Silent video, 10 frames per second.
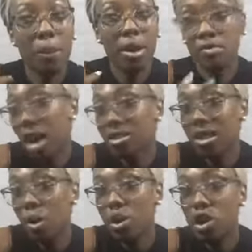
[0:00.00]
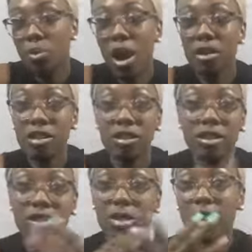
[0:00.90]
if that's not what your partner is
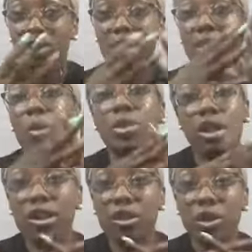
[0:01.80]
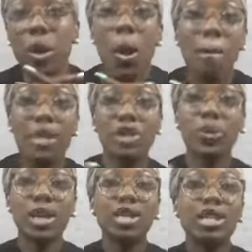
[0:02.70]
into, that's just not what they're into. But you
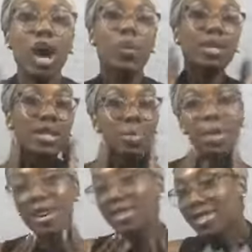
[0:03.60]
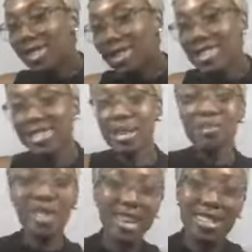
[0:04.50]
want to start with some kissing,
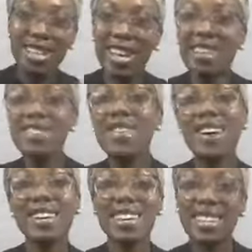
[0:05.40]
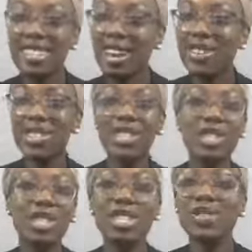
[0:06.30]
some touching. You want to get those
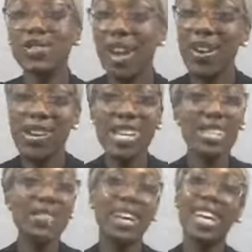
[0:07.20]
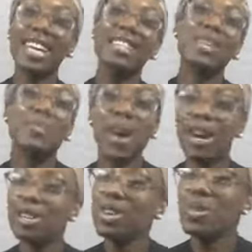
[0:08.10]
juices flowing. You want to get your
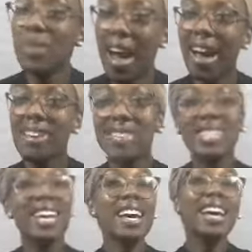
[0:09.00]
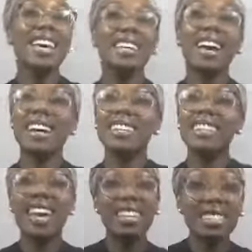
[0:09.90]
partner aroused. And
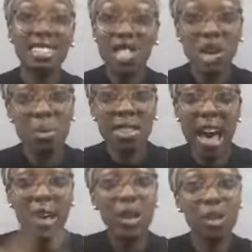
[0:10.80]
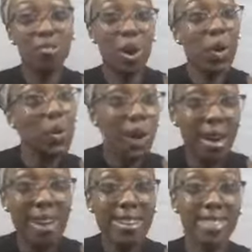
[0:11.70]
ladies and gentlemen, that goes both
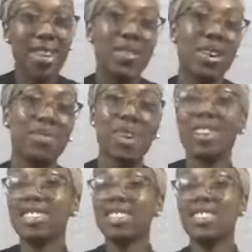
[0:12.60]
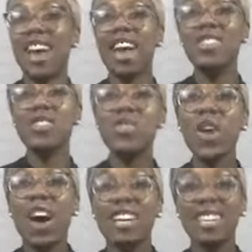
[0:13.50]
ways. So you want to make sure that you
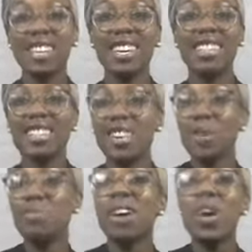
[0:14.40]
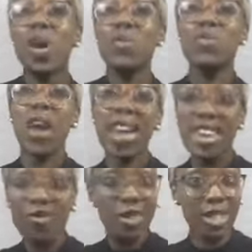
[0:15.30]
are getting them
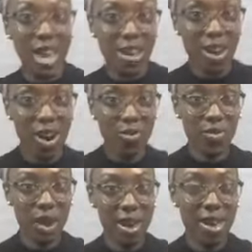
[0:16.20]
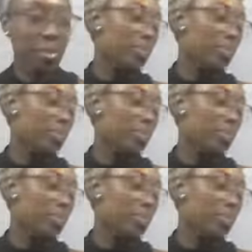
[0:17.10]
ready for takeoff, right?